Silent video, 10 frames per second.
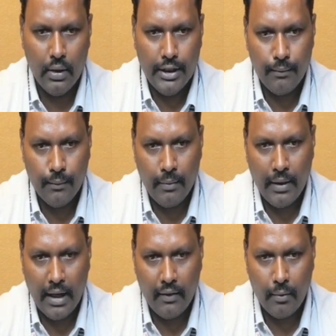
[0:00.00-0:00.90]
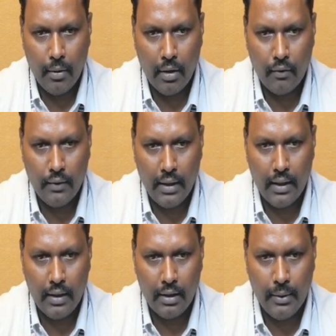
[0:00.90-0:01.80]
If may be available of A,
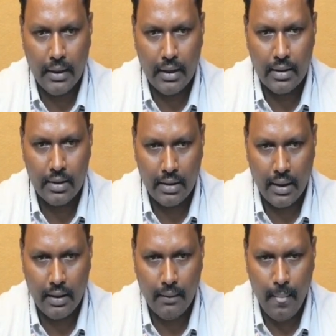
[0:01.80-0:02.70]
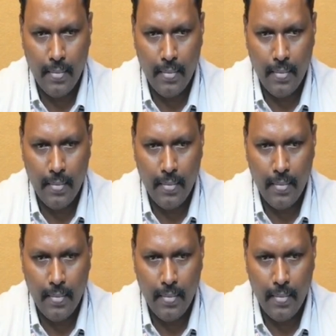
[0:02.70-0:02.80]
it make it as a 3,